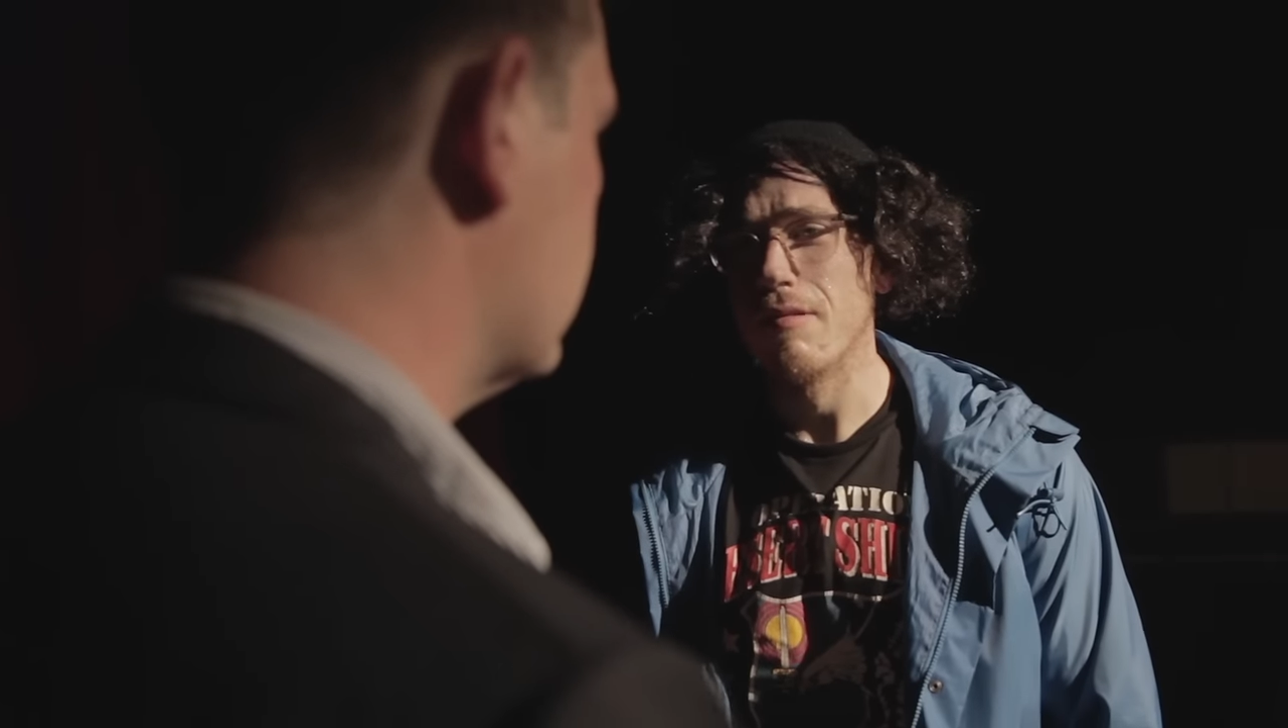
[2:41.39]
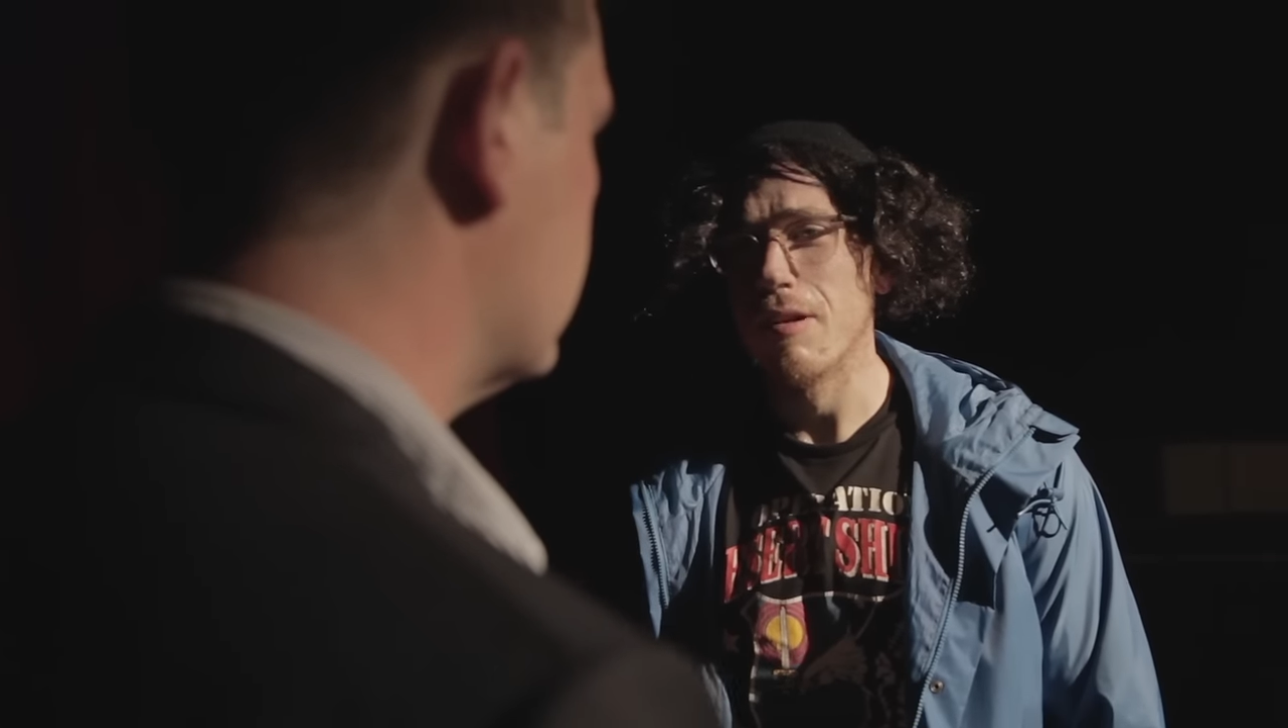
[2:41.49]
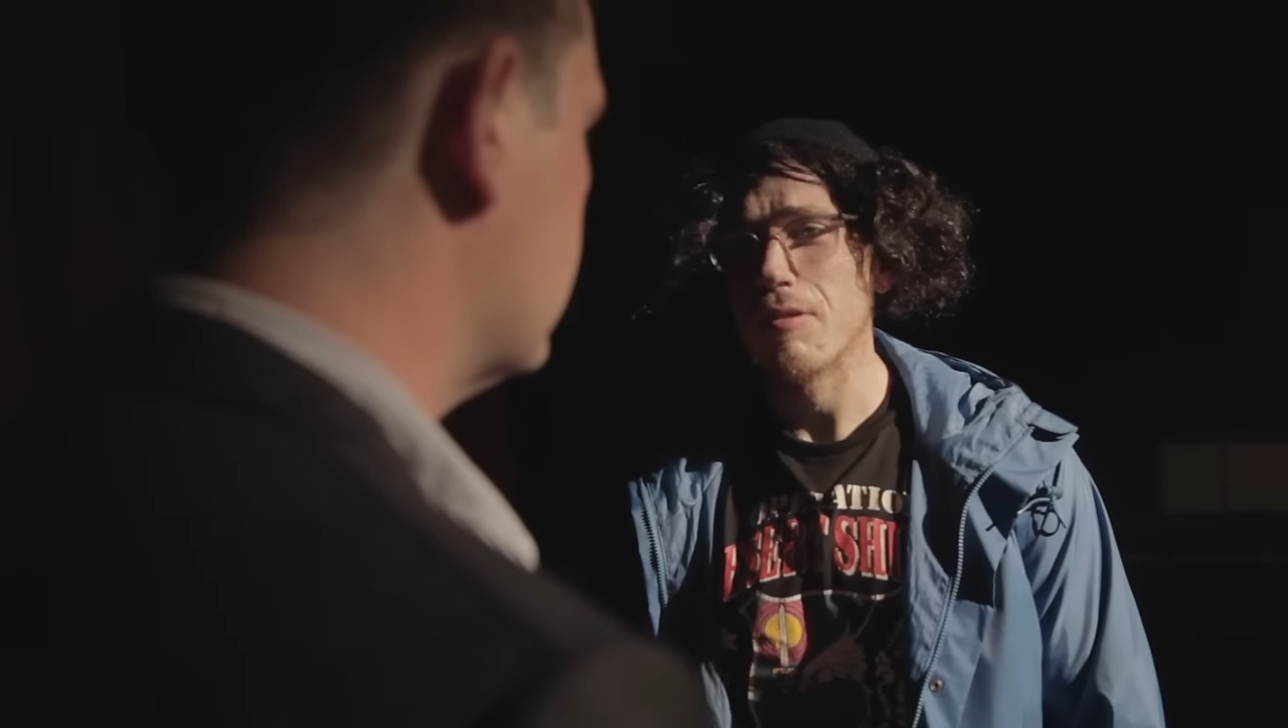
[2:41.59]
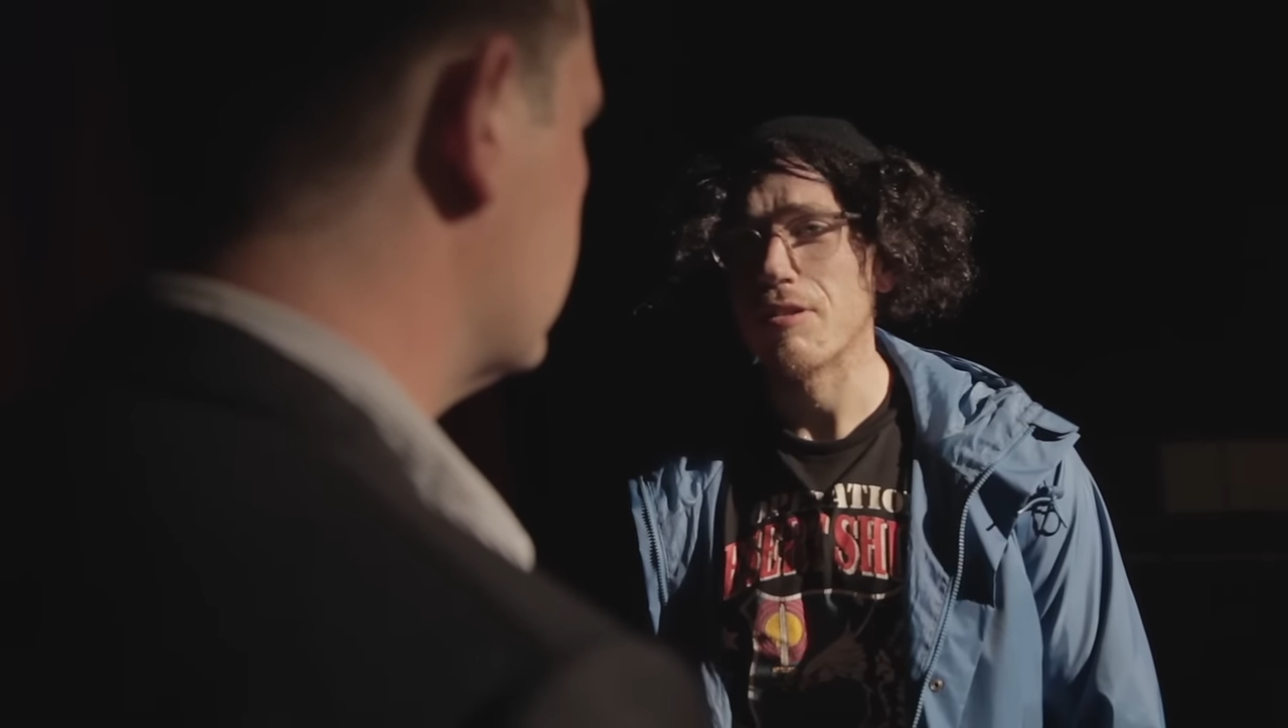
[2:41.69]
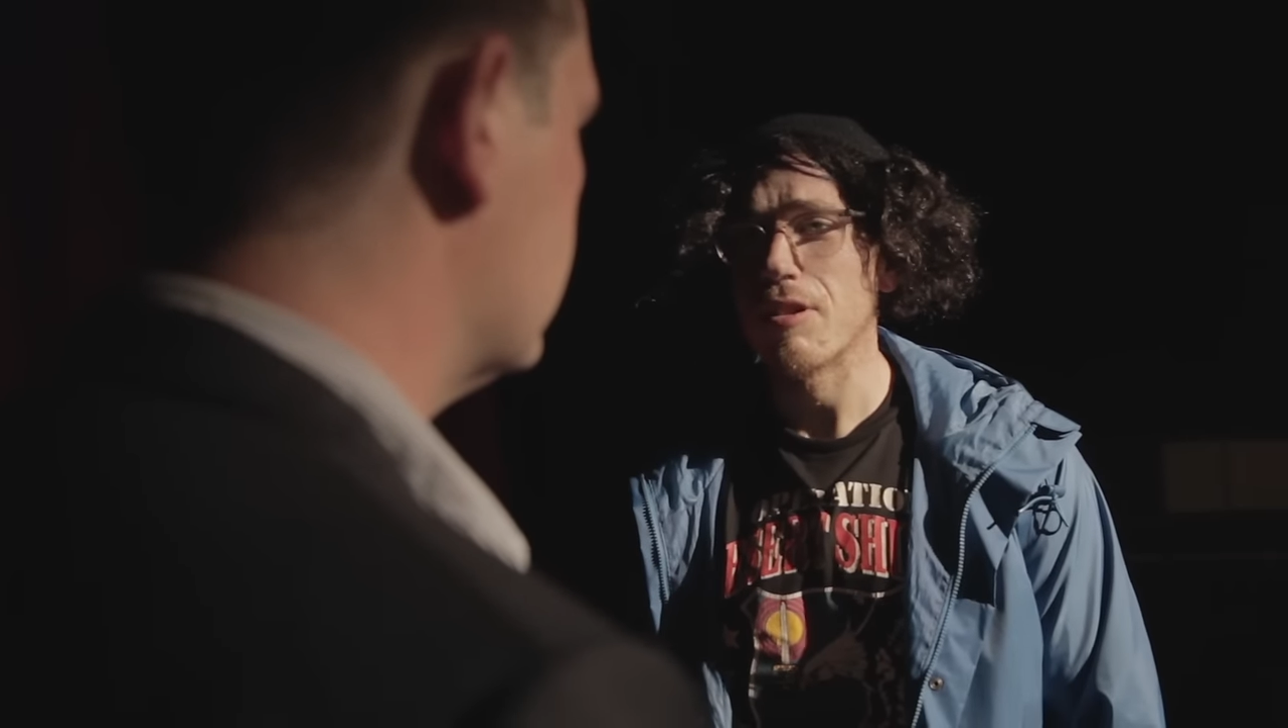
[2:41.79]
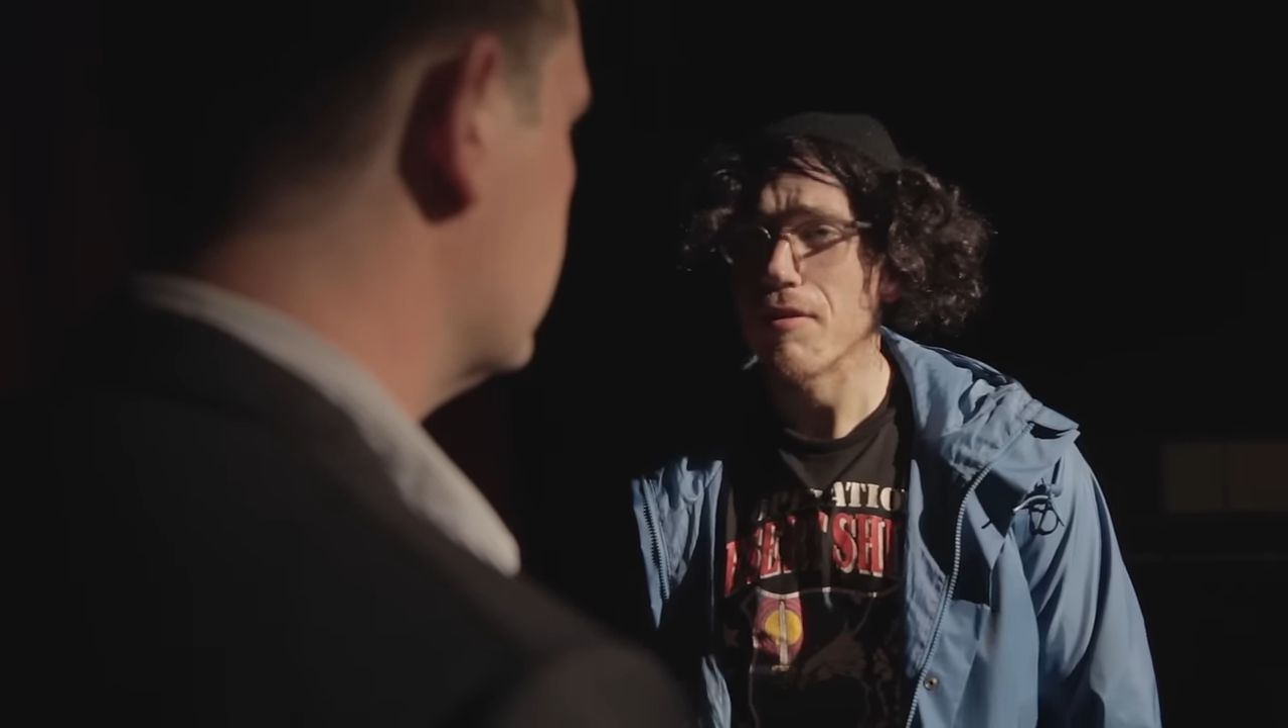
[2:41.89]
I want to start a